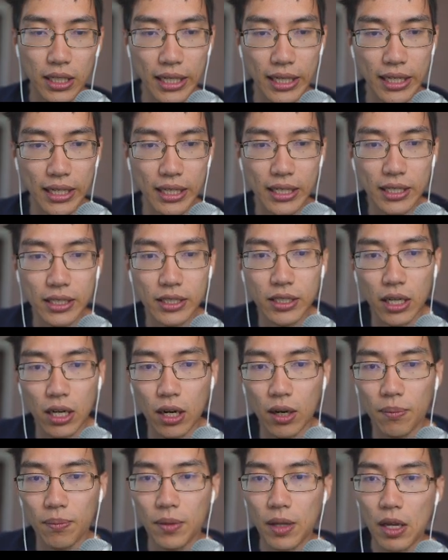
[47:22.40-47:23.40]
is
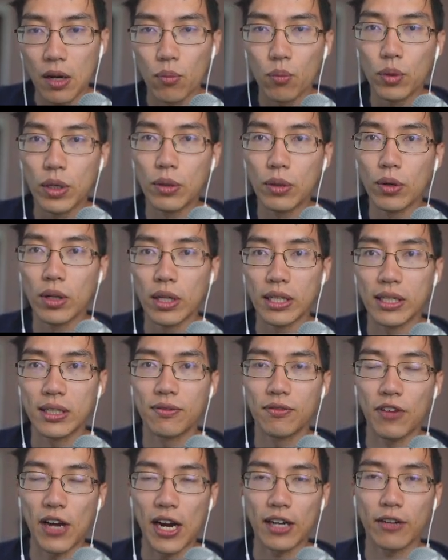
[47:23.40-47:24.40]
we will in
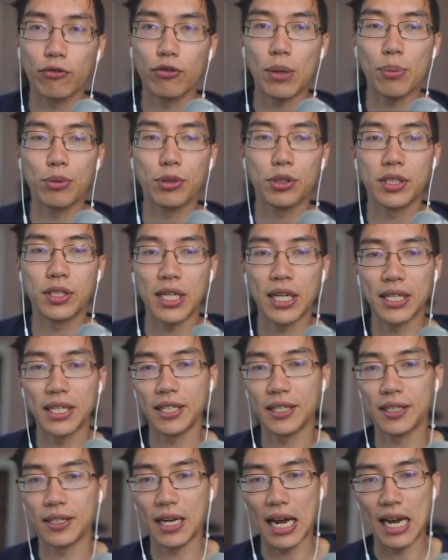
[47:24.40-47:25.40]
fact represent
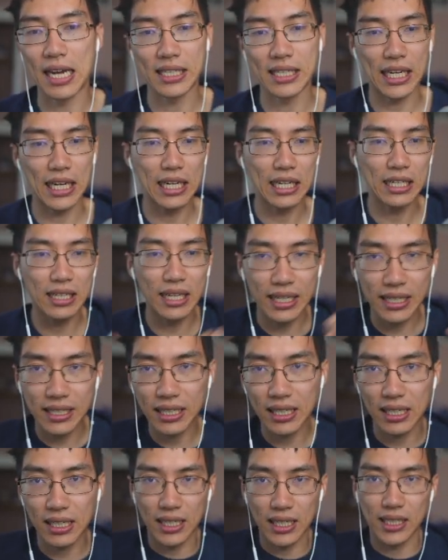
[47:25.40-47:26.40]
it as a linked
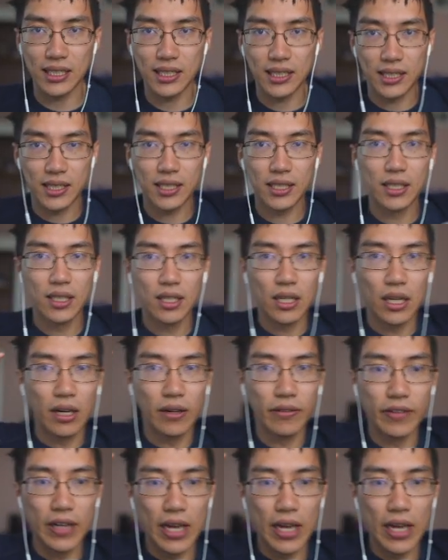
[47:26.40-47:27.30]
list of